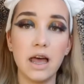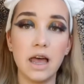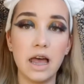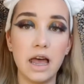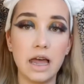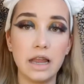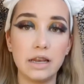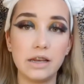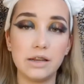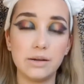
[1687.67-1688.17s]

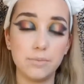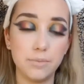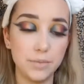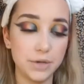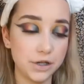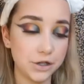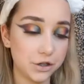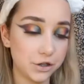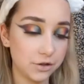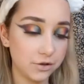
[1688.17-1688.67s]
And
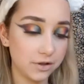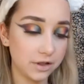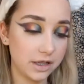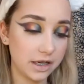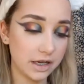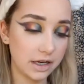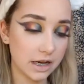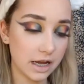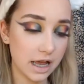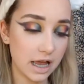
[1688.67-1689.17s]
Mmmmitchell
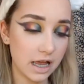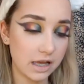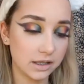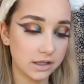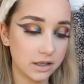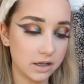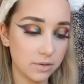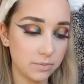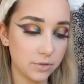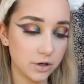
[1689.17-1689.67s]
did
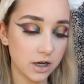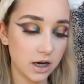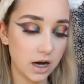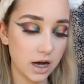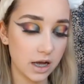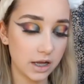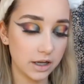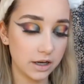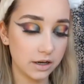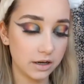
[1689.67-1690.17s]
some
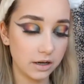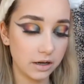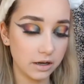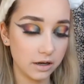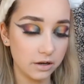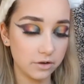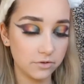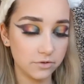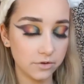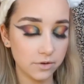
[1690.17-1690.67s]
kind
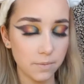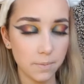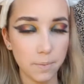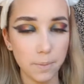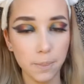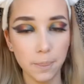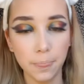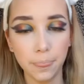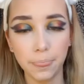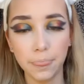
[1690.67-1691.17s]
of
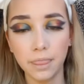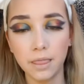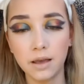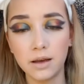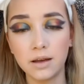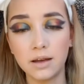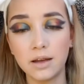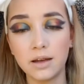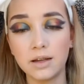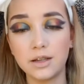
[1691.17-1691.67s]

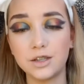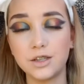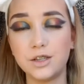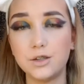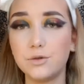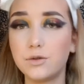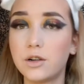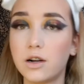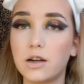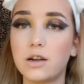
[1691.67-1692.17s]

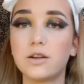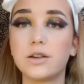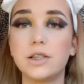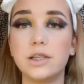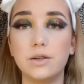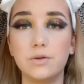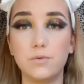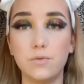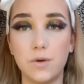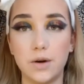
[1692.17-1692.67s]
2
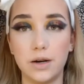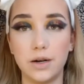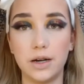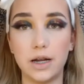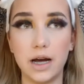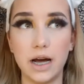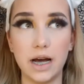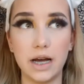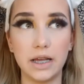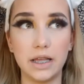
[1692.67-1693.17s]
colors in
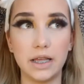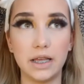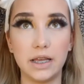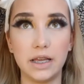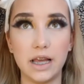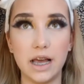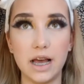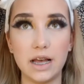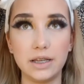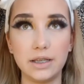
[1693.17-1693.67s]
one. I
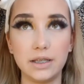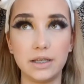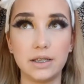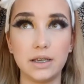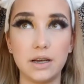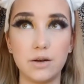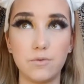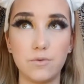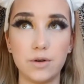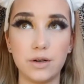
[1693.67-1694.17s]
guess
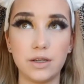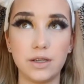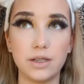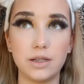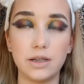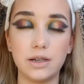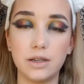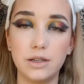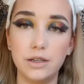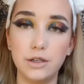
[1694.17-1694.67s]
it
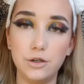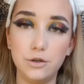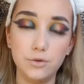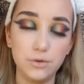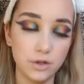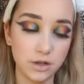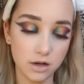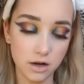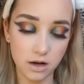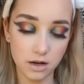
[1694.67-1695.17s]
was
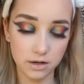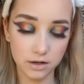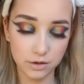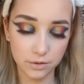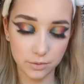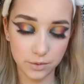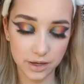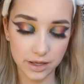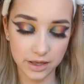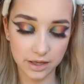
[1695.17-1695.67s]
nude
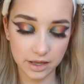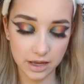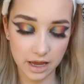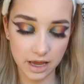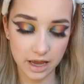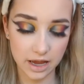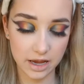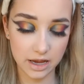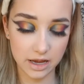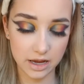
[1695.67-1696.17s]
color with
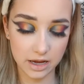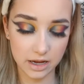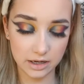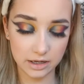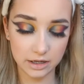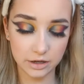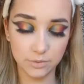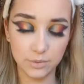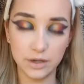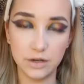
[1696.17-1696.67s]
a
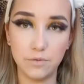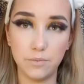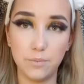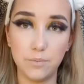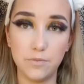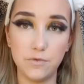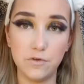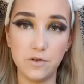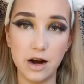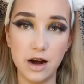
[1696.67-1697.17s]
little bit of
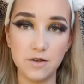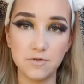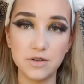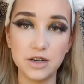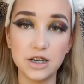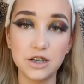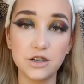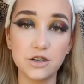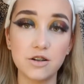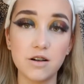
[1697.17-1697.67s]

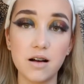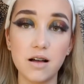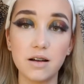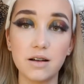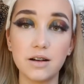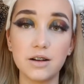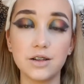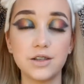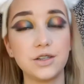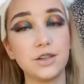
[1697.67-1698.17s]
brownish
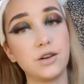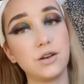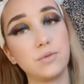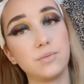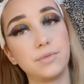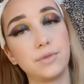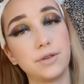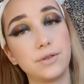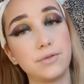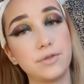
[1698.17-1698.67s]
color, so
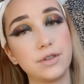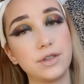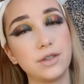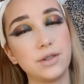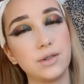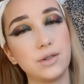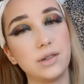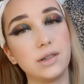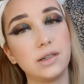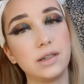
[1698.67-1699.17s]
I'm going
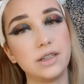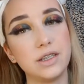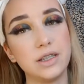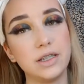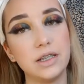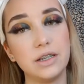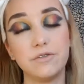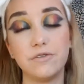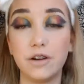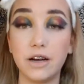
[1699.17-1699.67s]
to
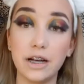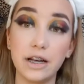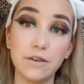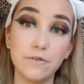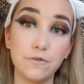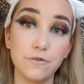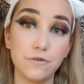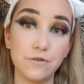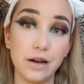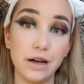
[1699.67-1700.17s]
see if I
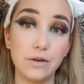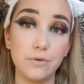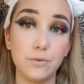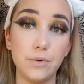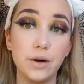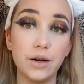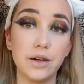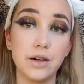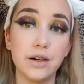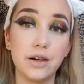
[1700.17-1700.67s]
can find
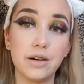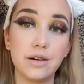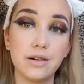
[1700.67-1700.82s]
one.